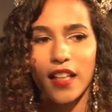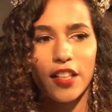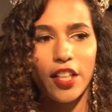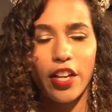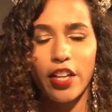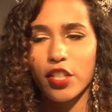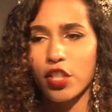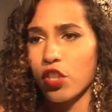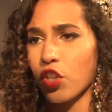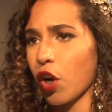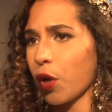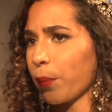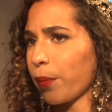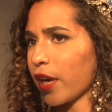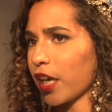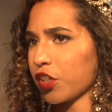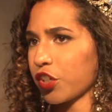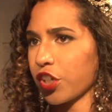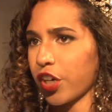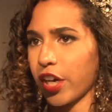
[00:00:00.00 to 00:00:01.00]
There is no
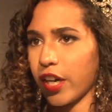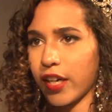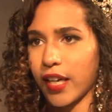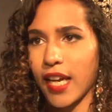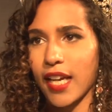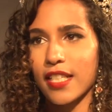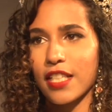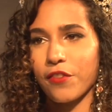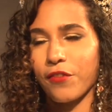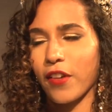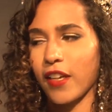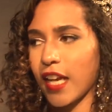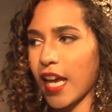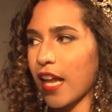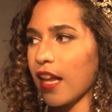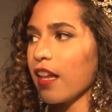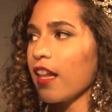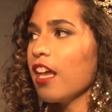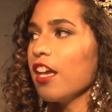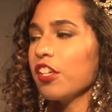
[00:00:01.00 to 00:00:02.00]
pressure. Kaci
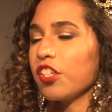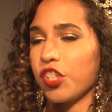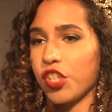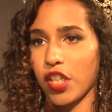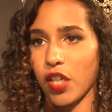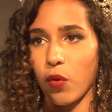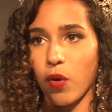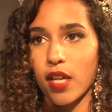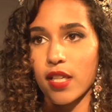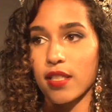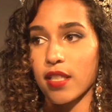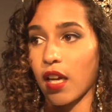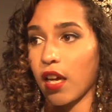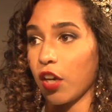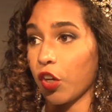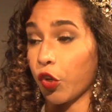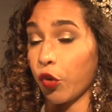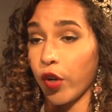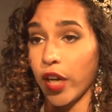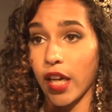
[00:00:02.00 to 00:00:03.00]
Fennell, she was
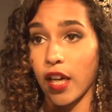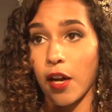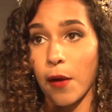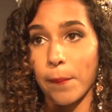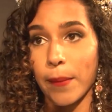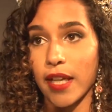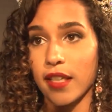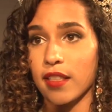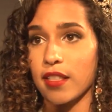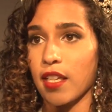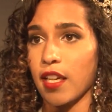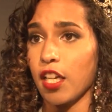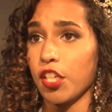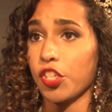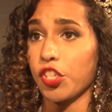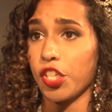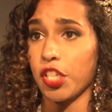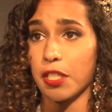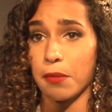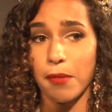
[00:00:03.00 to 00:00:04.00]
a great competitor
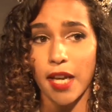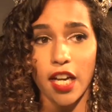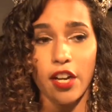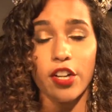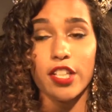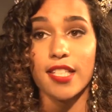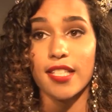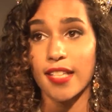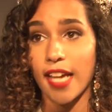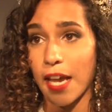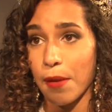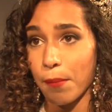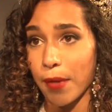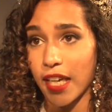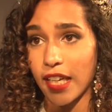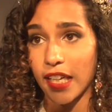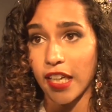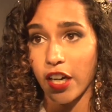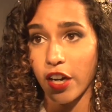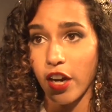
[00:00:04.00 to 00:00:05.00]
and she's made her
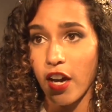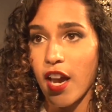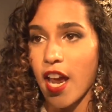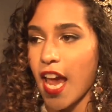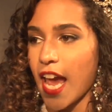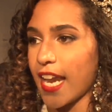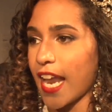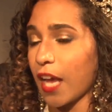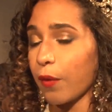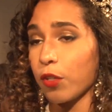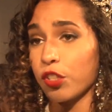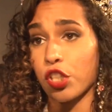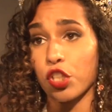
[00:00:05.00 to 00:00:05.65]
statement here, and I will